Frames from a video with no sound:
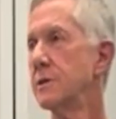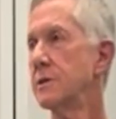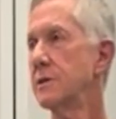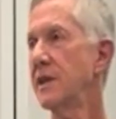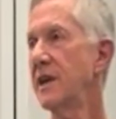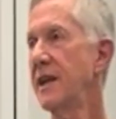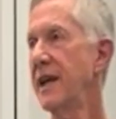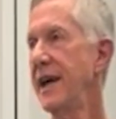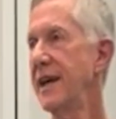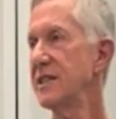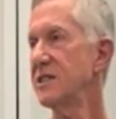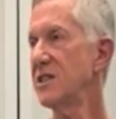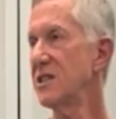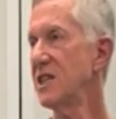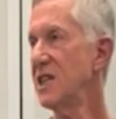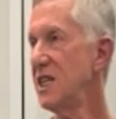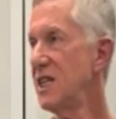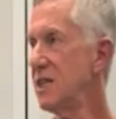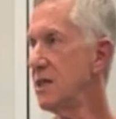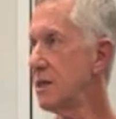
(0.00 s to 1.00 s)
that has
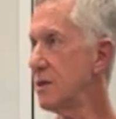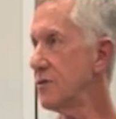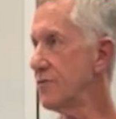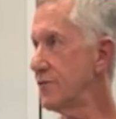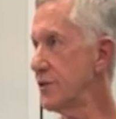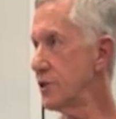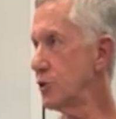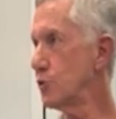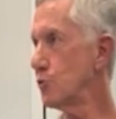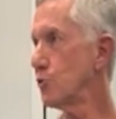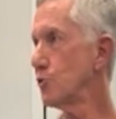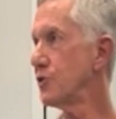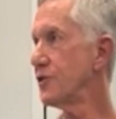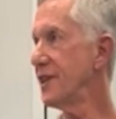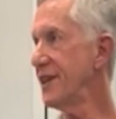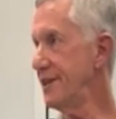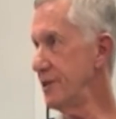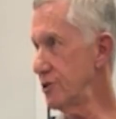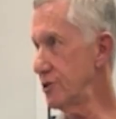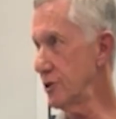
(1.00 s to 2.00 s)
an individual
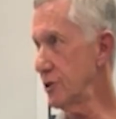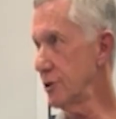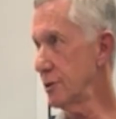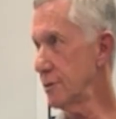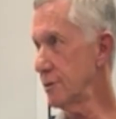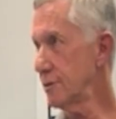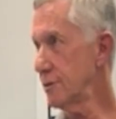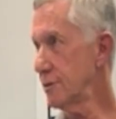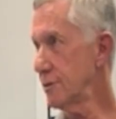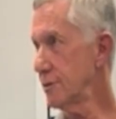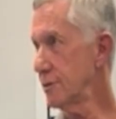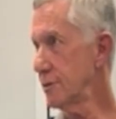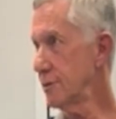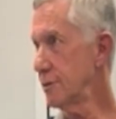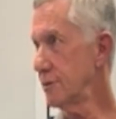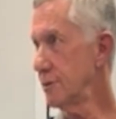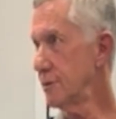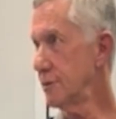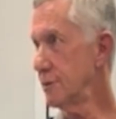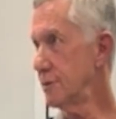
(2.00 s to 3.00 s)
nature,
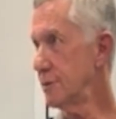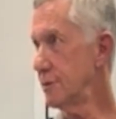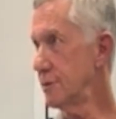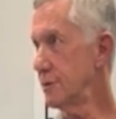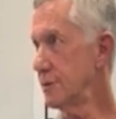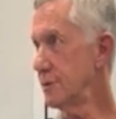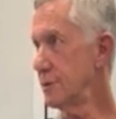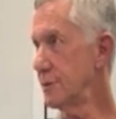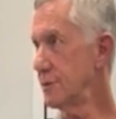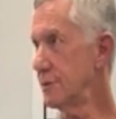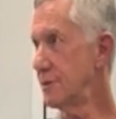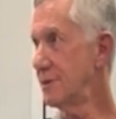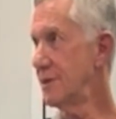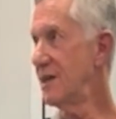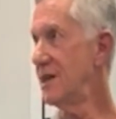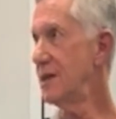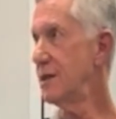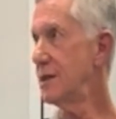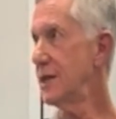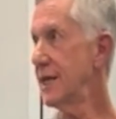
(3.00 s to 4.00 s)

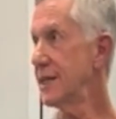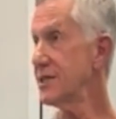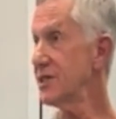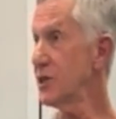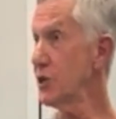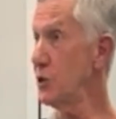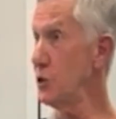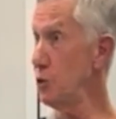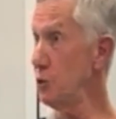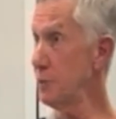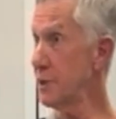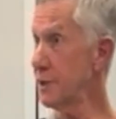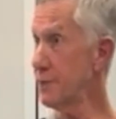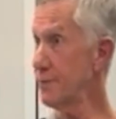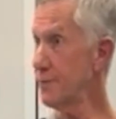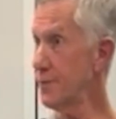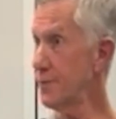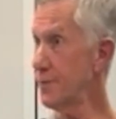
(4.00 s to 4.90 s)
and that's a human.